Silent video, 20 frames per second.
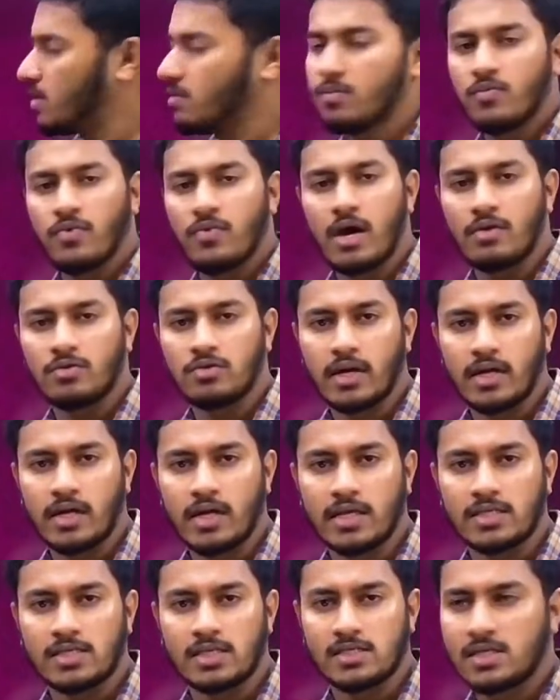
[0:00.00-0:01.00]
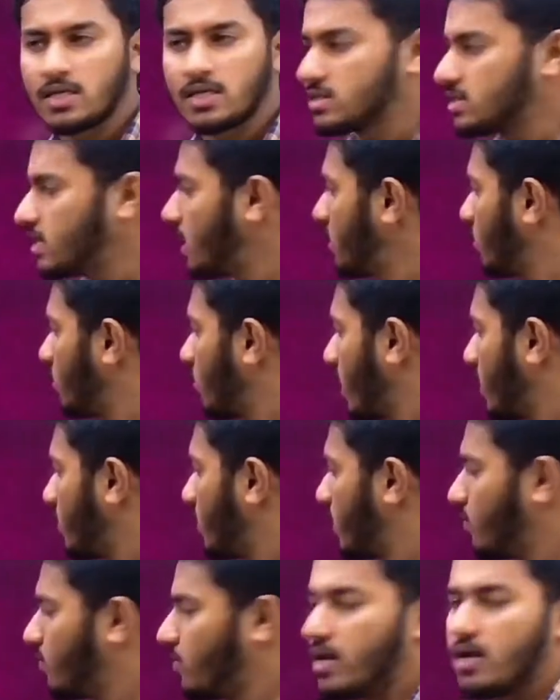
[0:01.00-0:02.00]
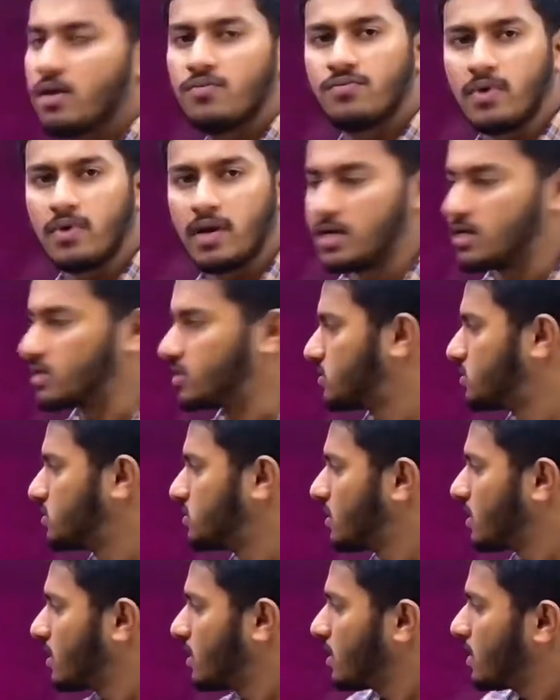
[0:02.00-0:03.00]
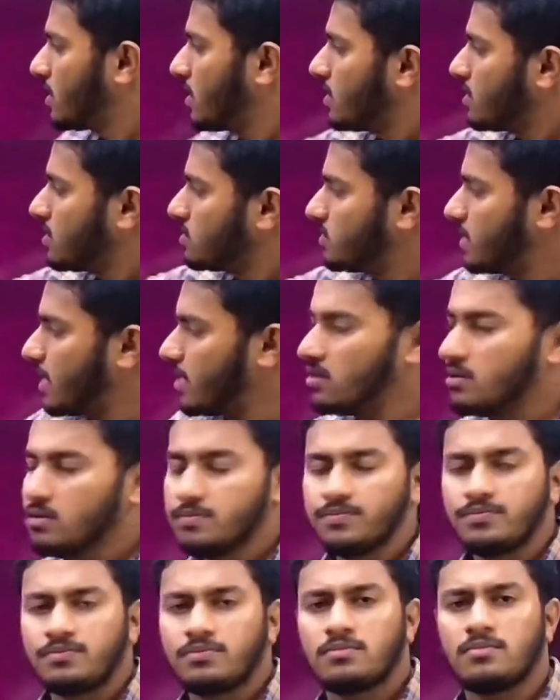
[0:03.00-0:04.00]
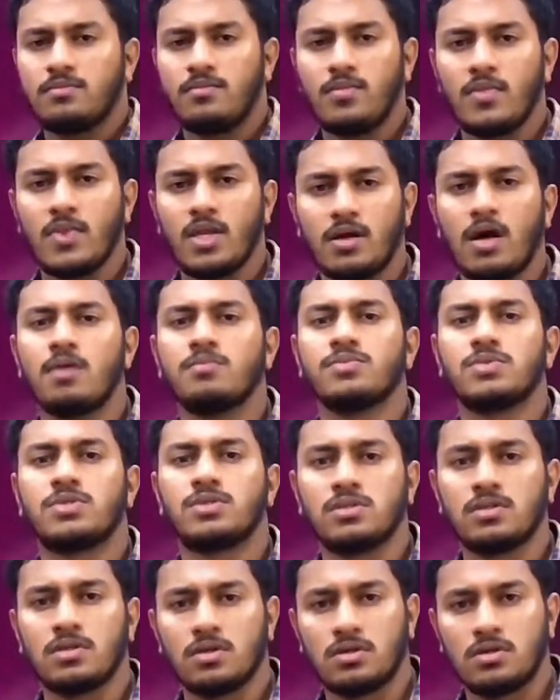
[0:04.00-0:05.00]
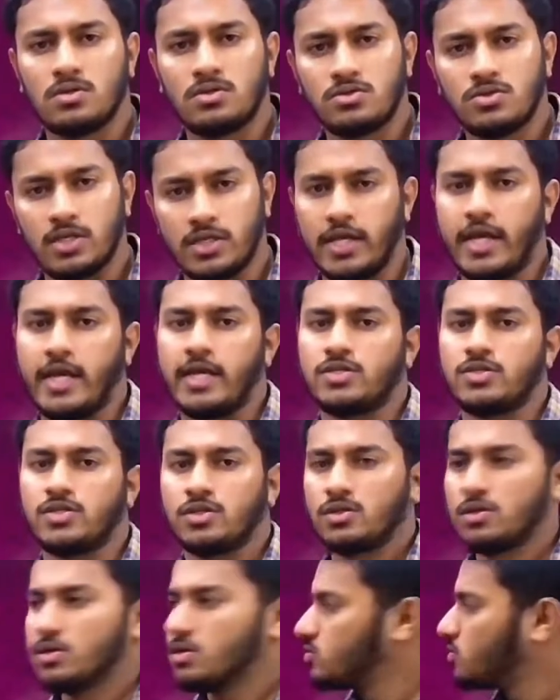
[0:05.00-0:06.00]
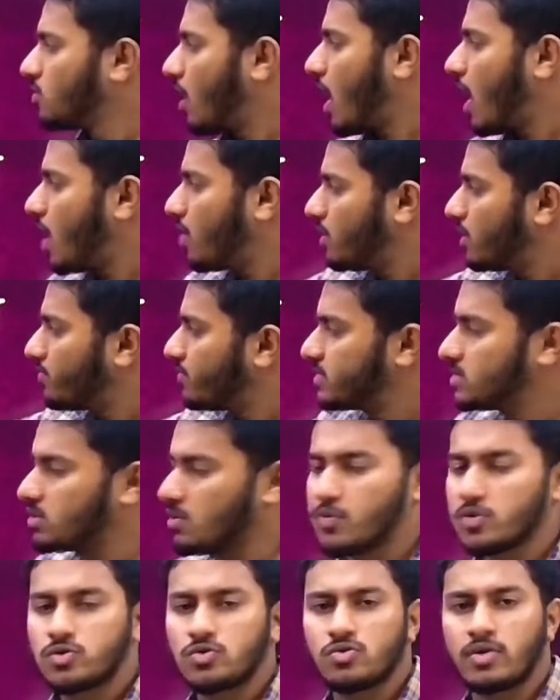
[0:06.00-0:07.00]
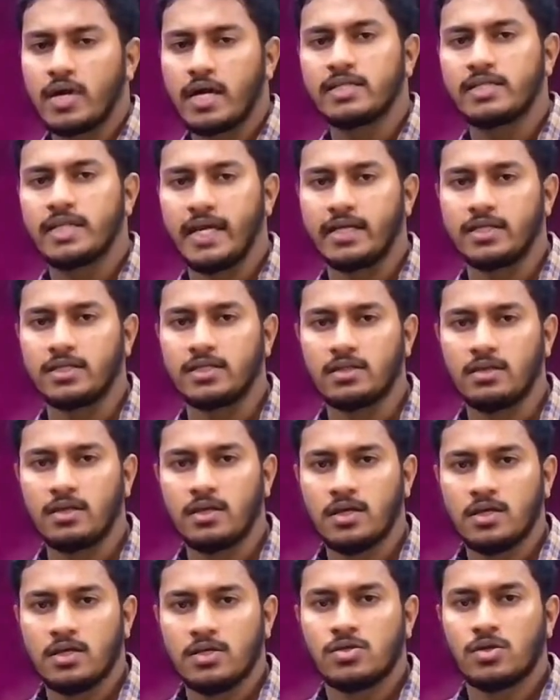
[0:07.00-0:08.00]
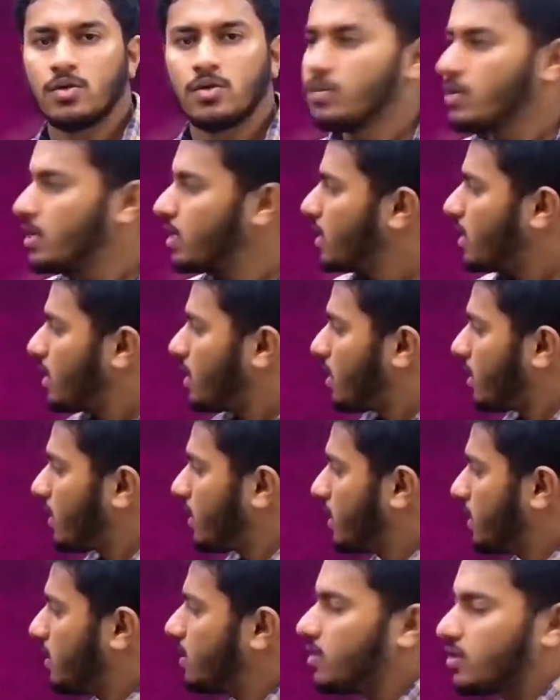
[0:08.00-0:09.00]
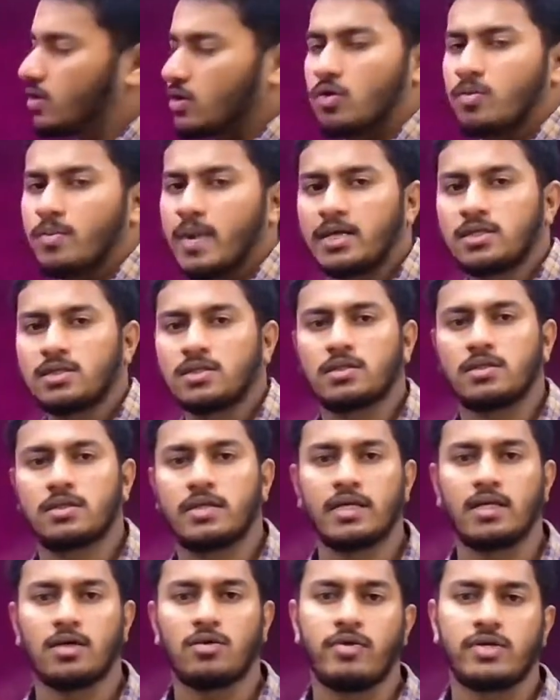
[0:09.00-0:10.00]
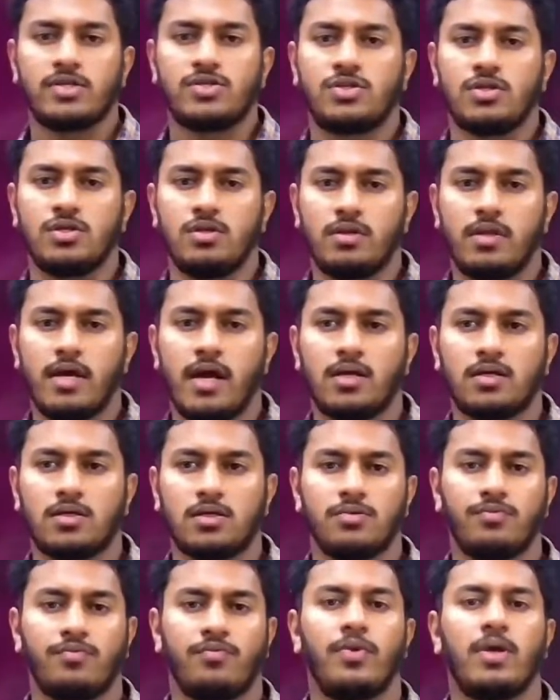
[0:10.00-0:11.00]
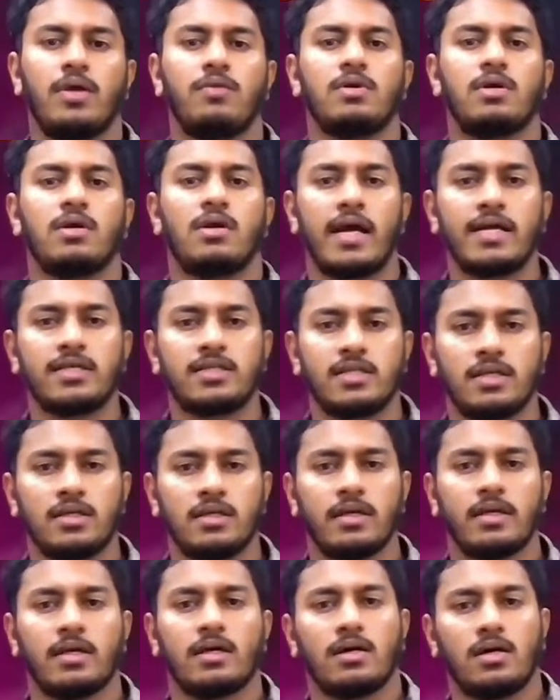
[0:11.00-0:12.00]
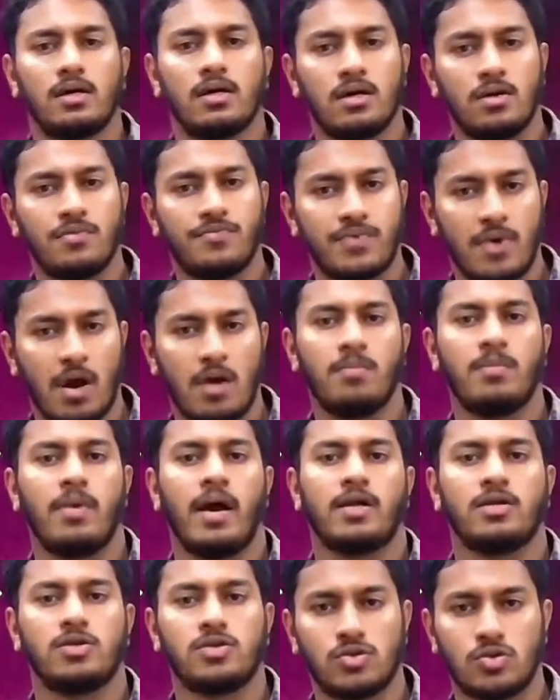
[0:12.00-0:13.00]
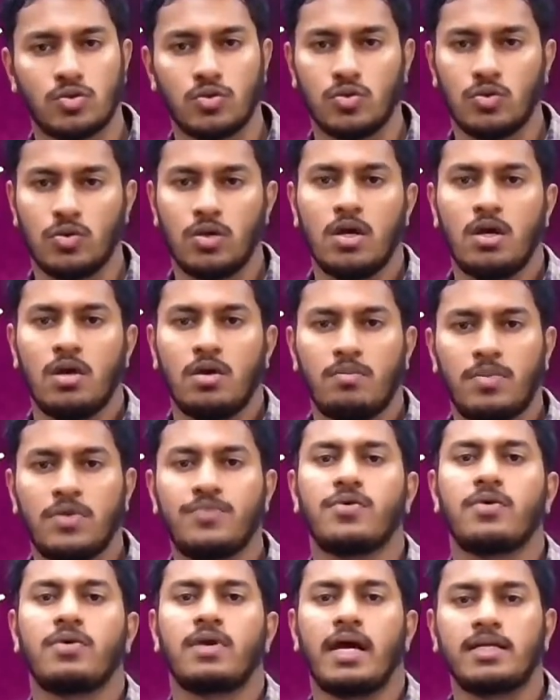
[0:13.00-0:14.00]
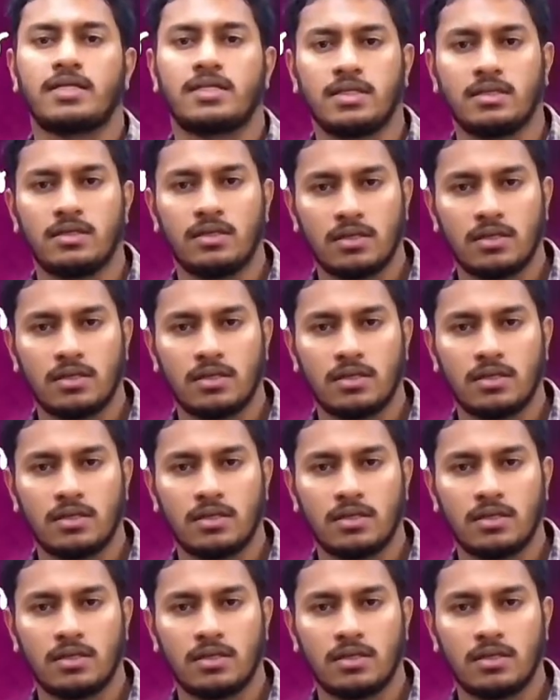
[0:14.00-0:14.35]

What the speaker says: have to write XXX and YYY for address. Then comes the date. So how are we supposed to write date? So here you might get a question that we were writing from and to before writing